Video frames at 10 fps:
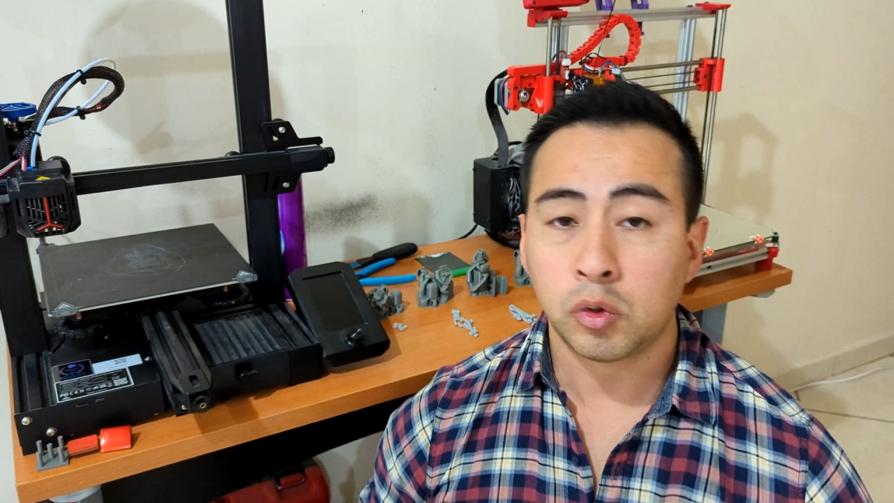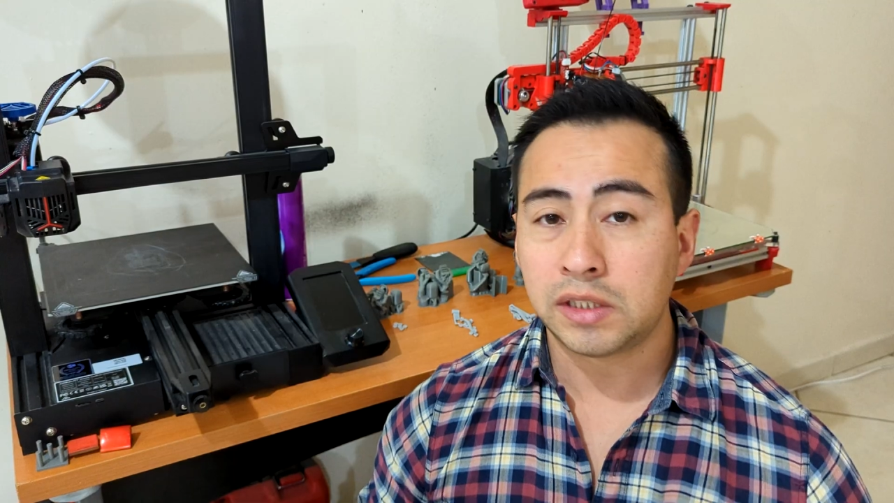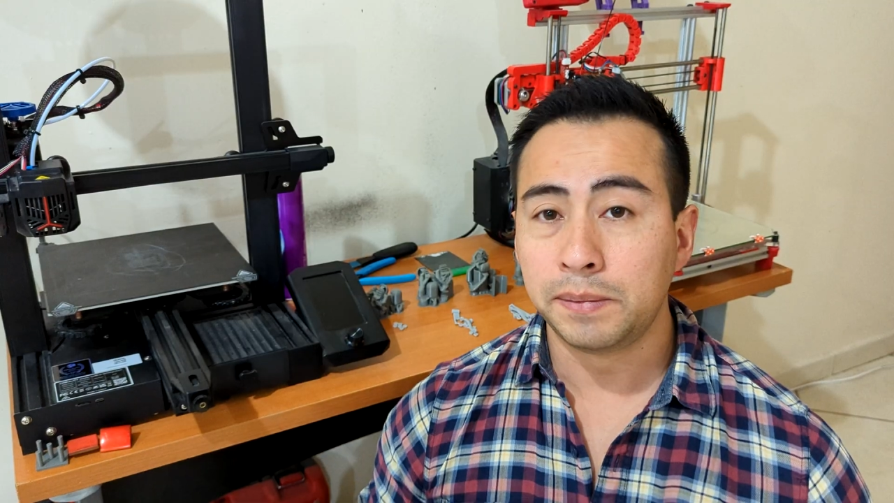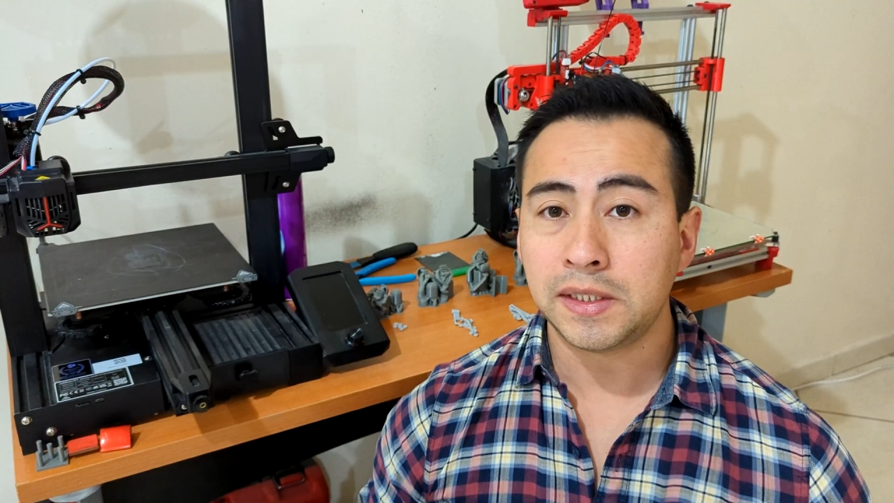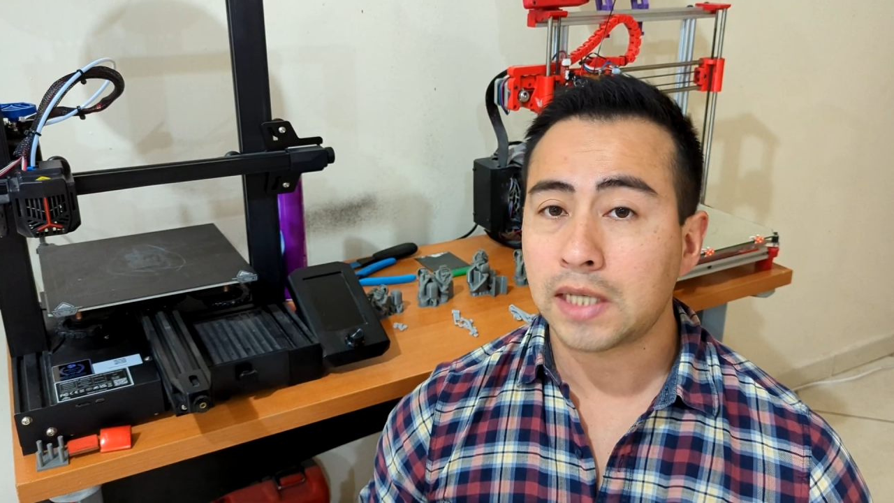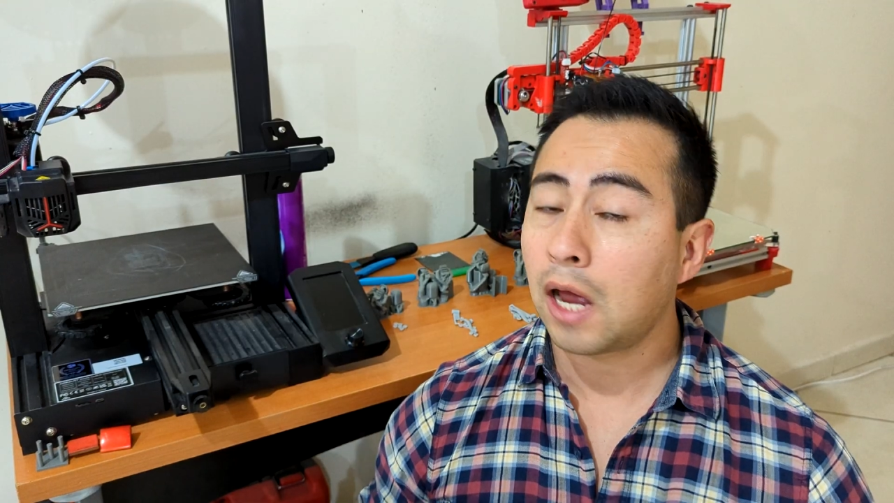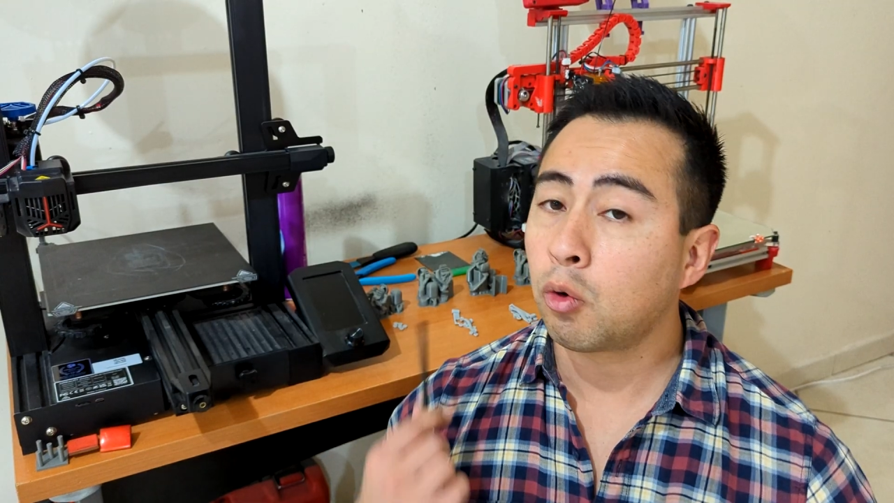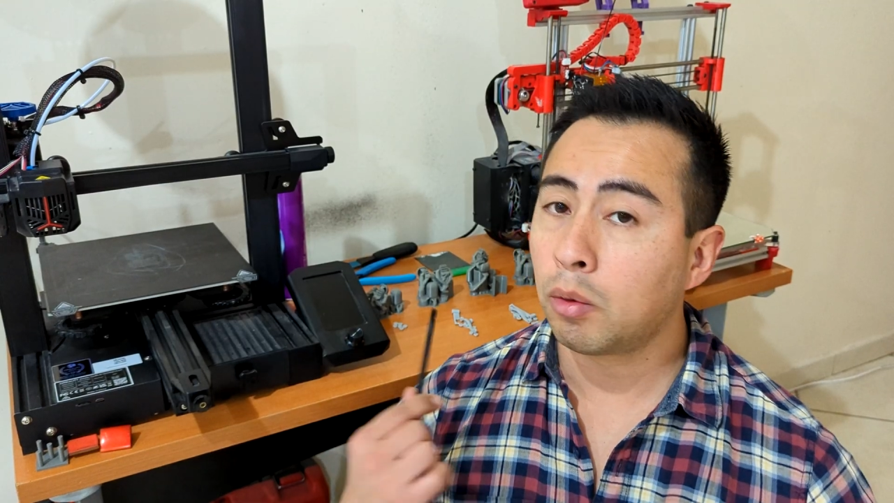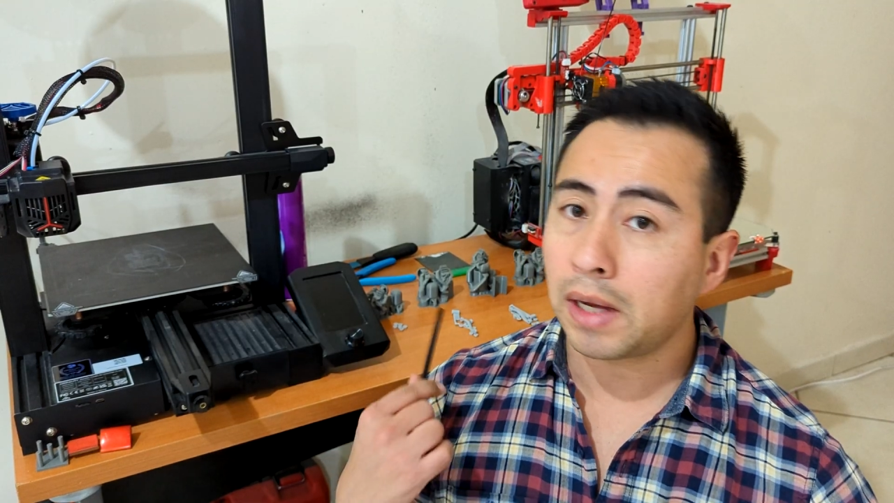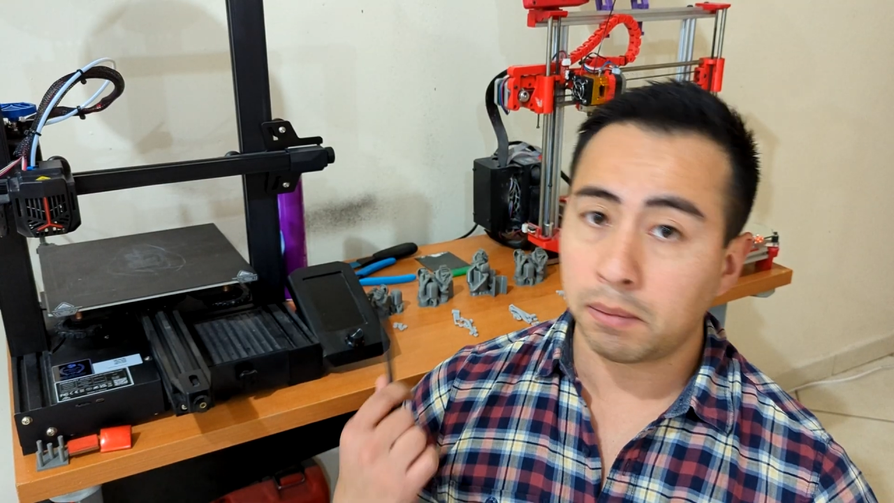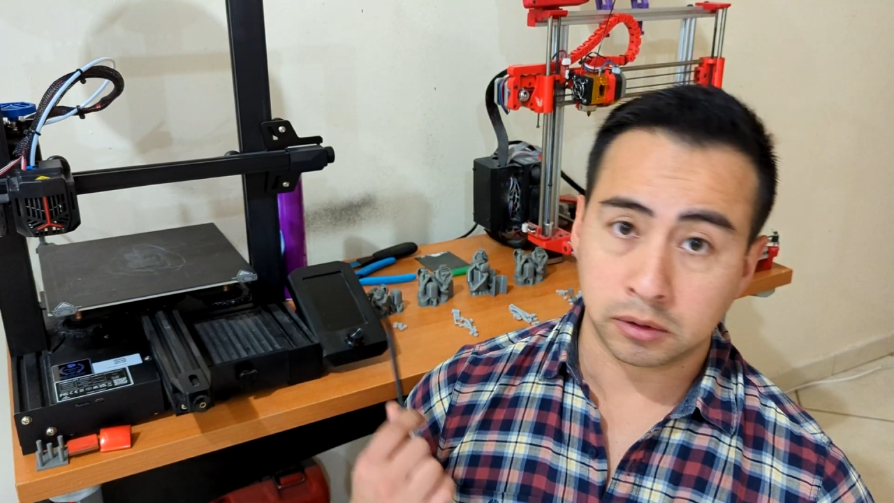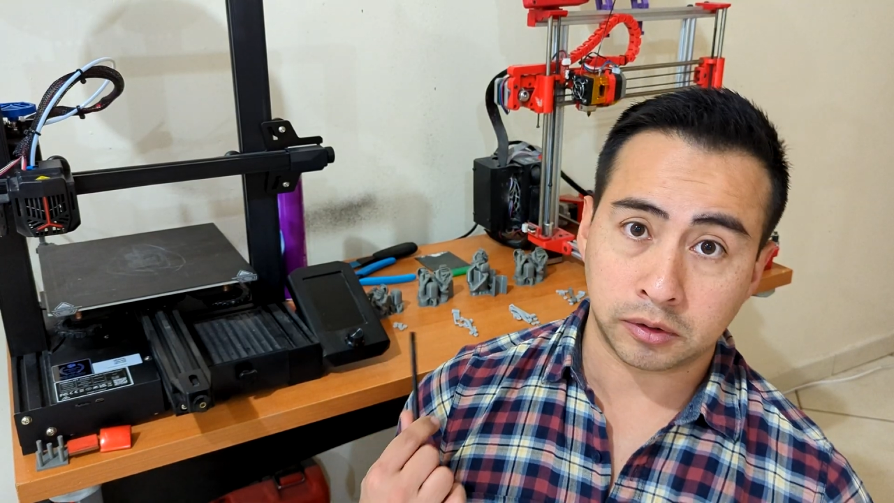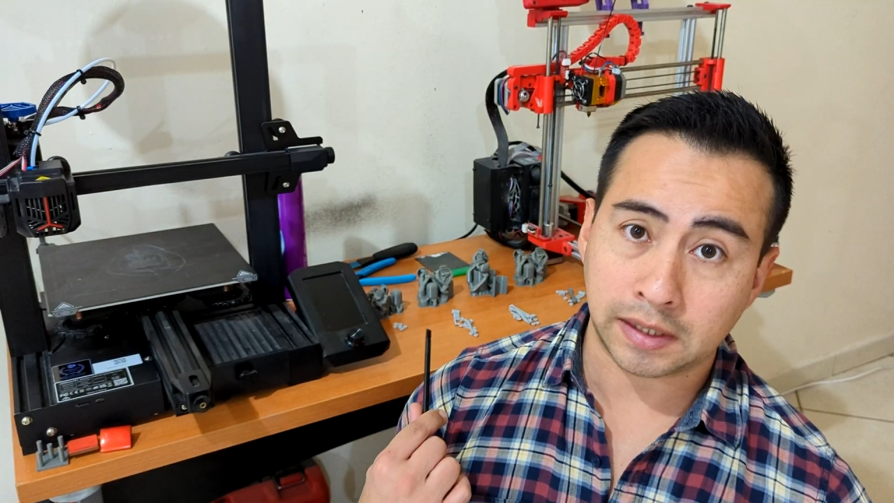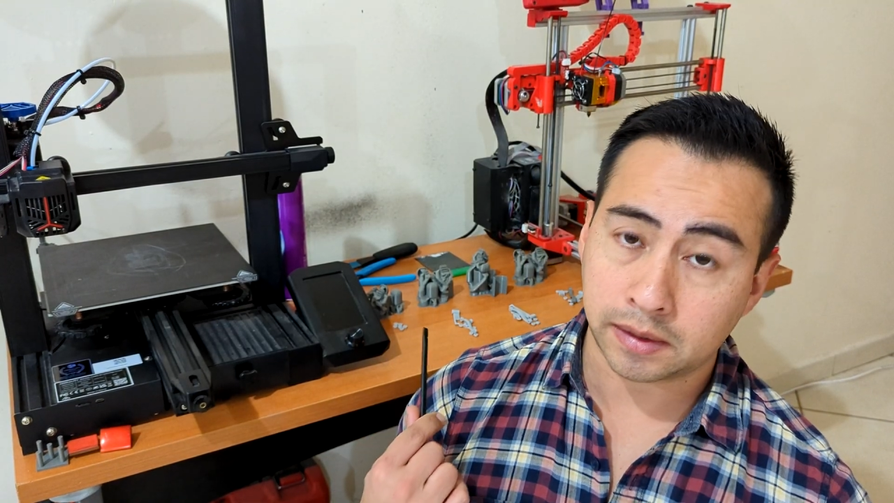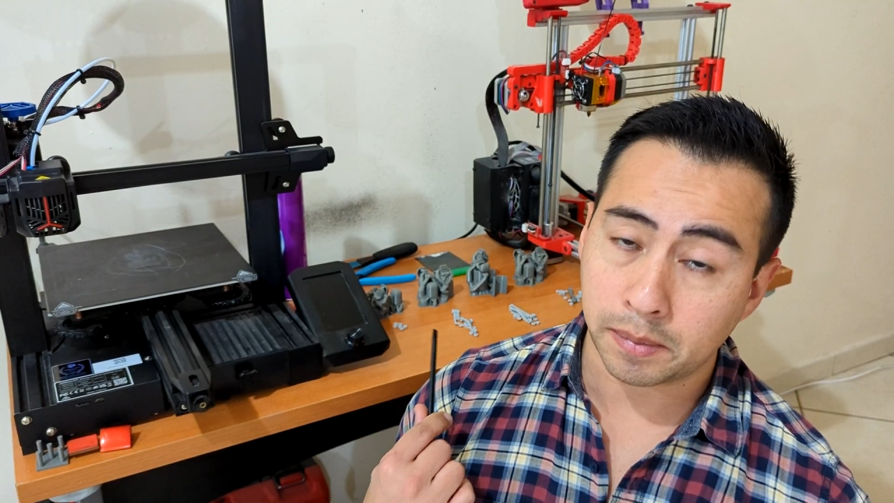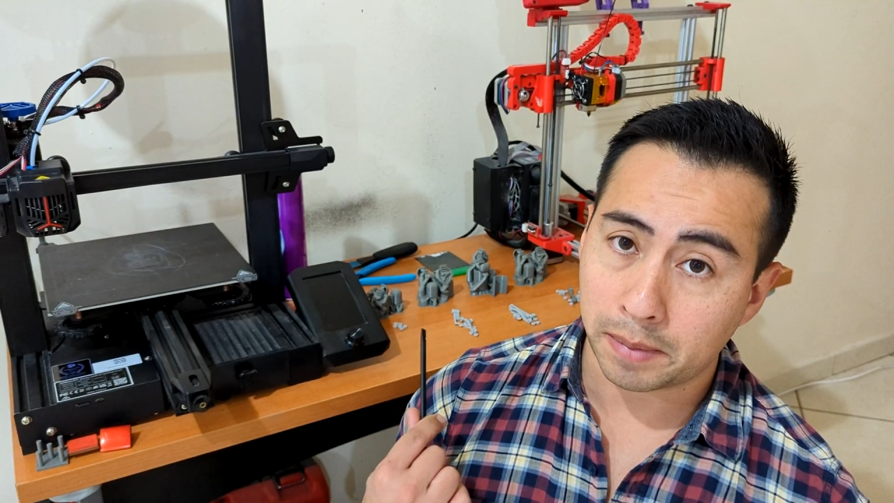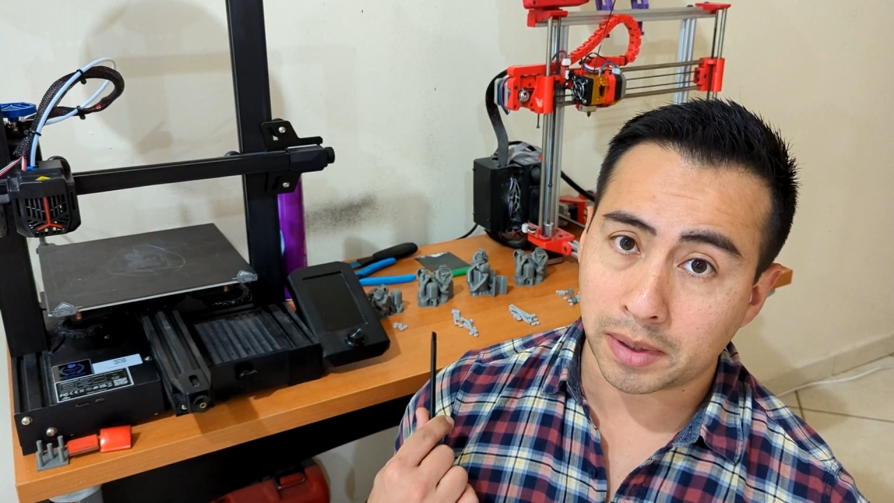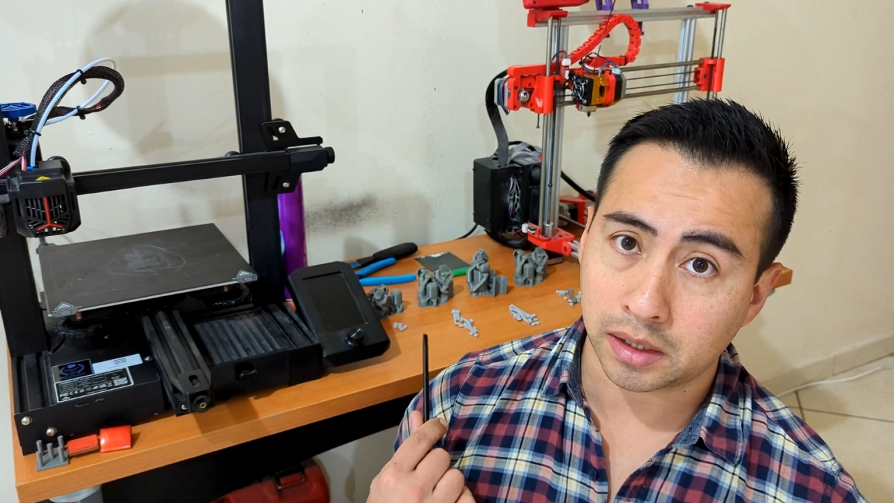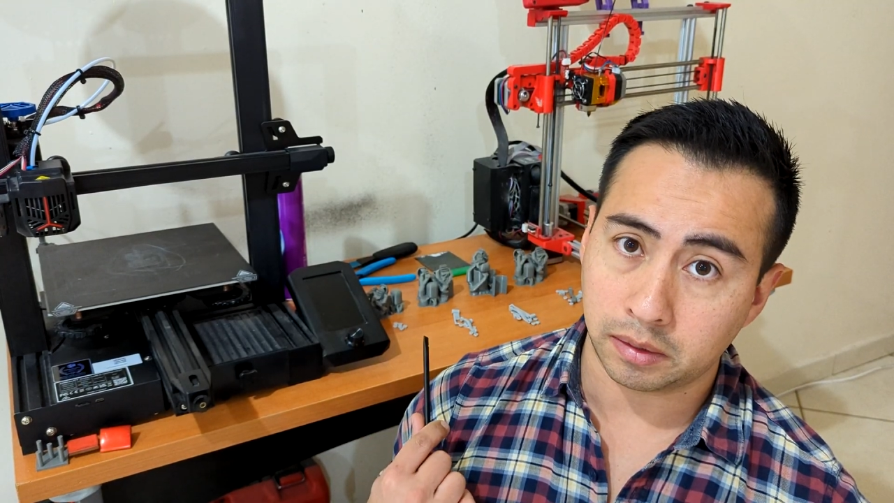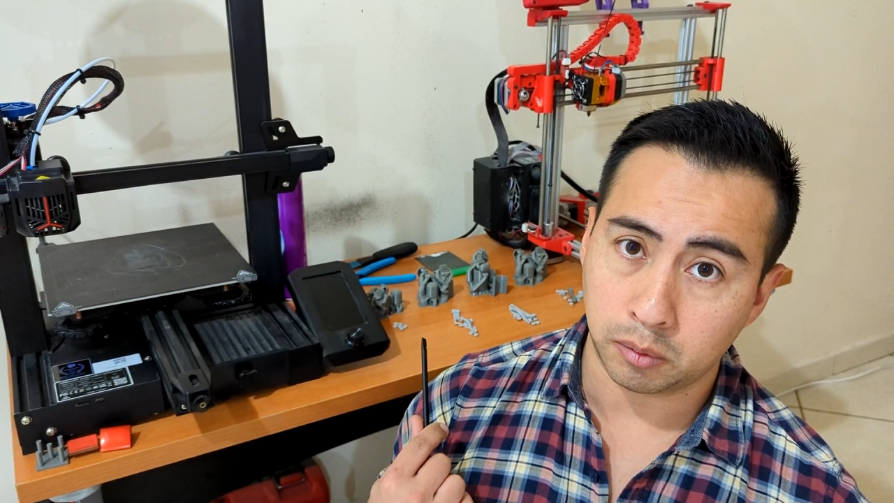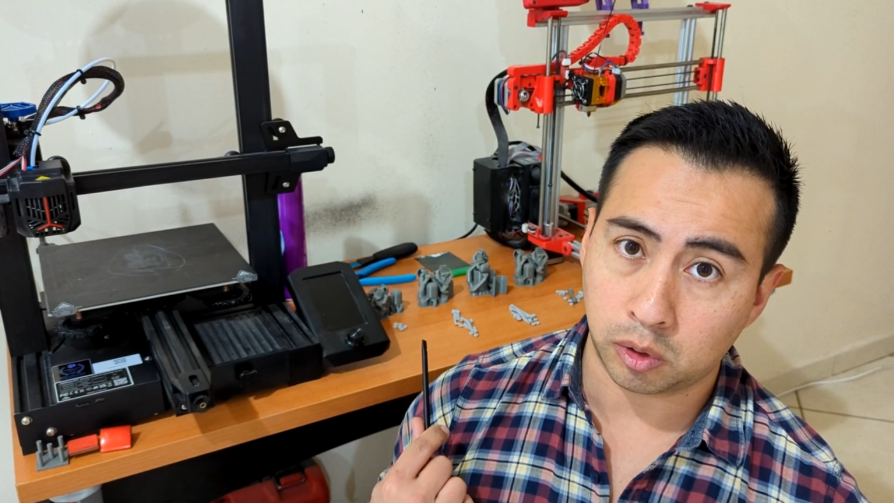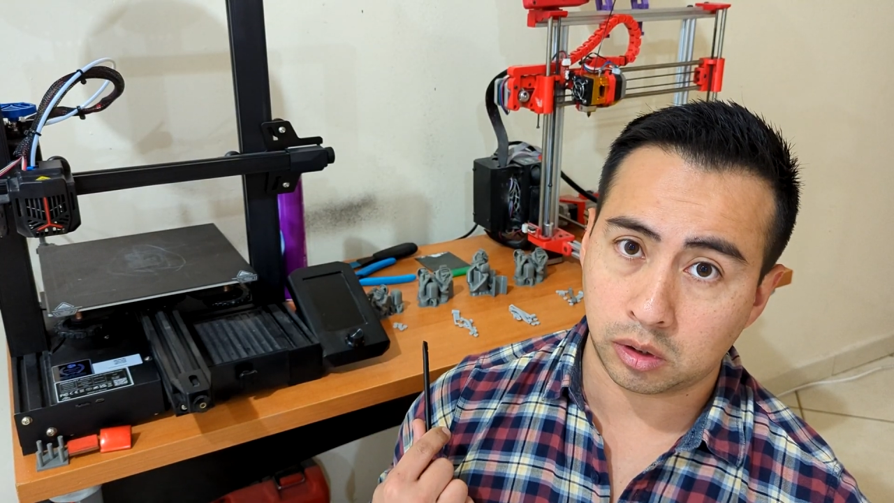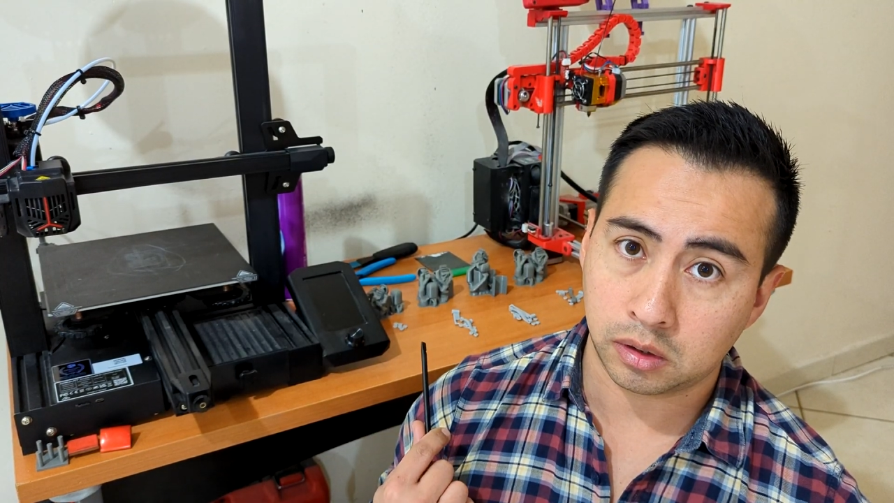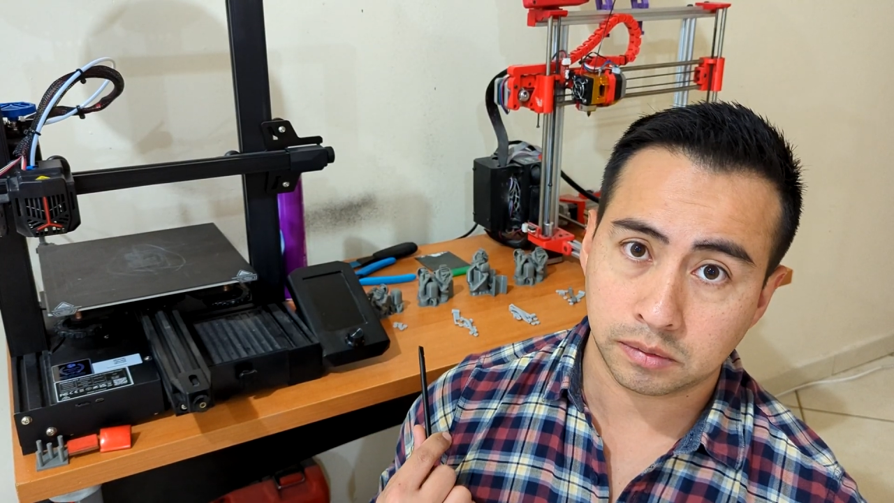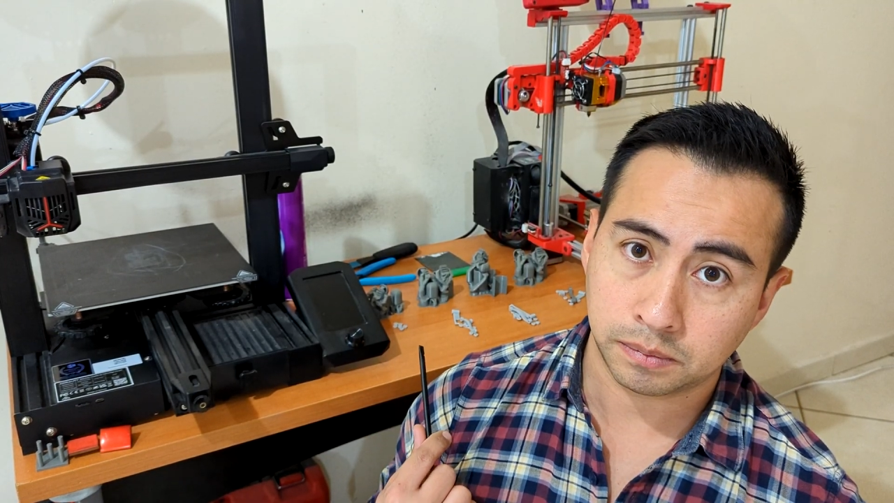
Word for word: which means I won't be able to take them apart anymore.